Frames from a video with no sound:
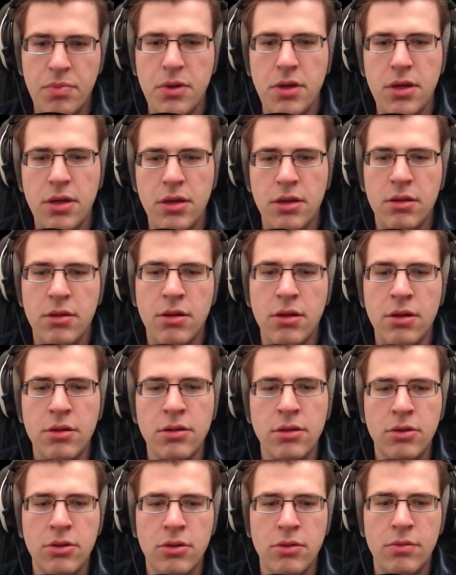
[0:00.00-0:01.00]
Being
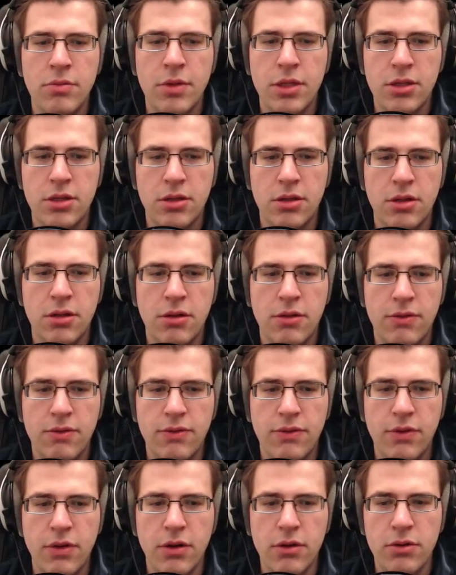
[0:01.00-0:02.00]
non-committal,
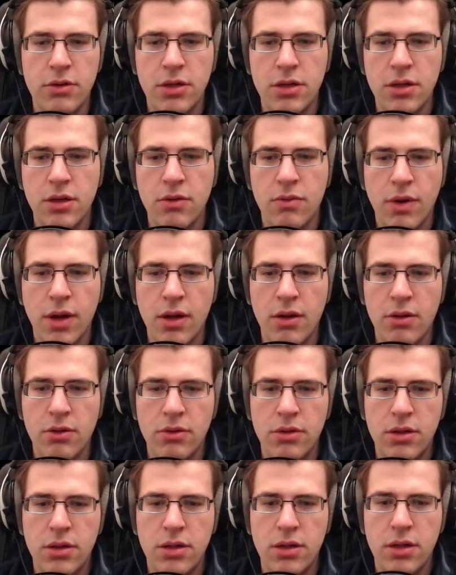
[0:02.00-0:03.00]
floating
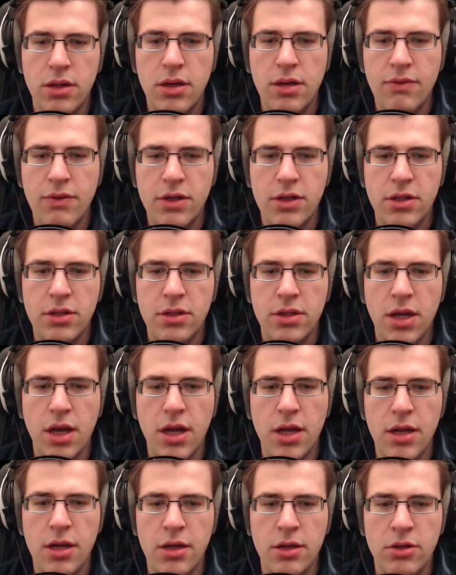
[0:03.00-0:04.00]
around, never
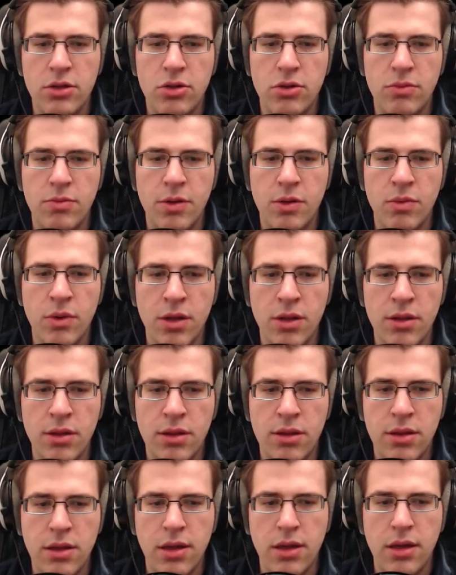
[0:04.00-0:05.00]
deciding to be one
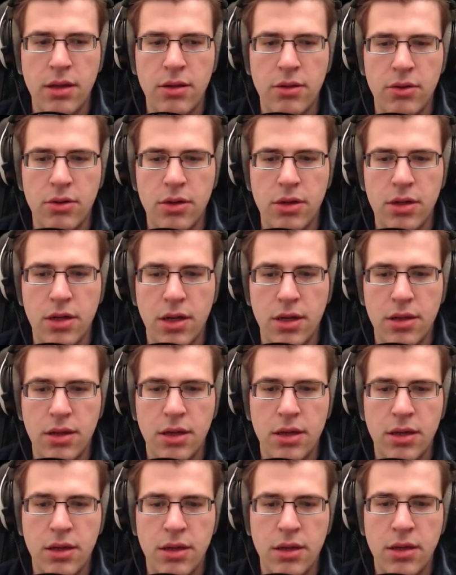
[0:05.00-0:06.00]
thing nor
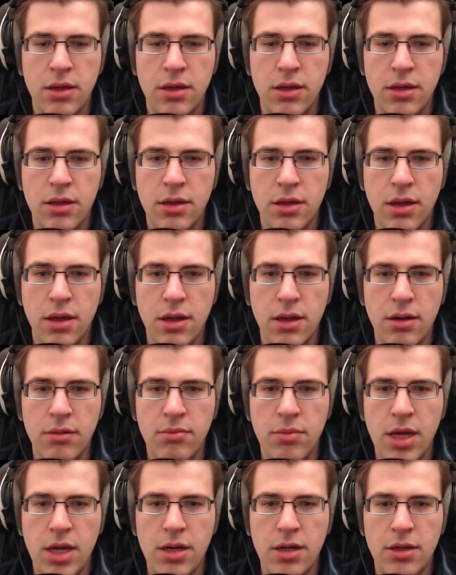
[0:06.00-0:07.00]
another, can a
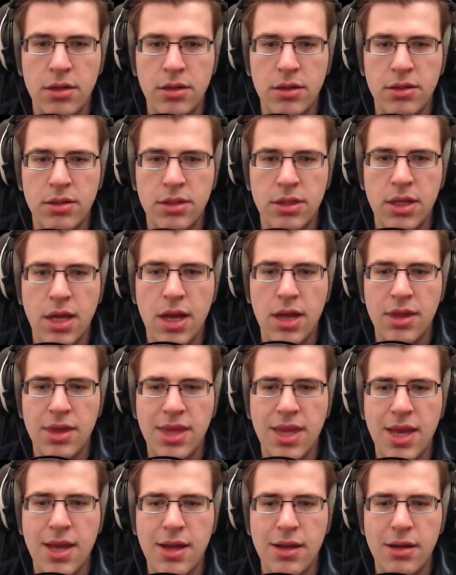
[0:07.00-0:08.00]
man understand
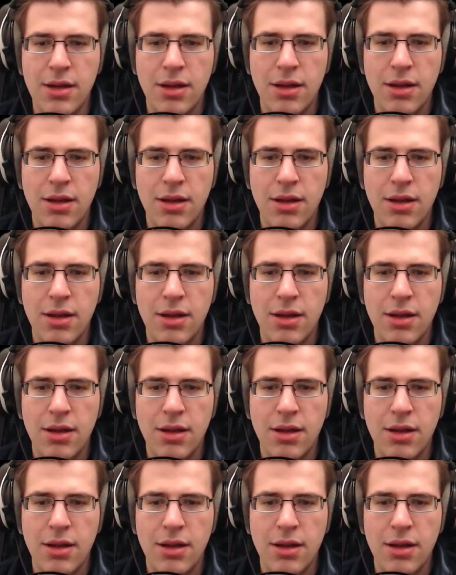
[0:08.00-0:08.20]
that?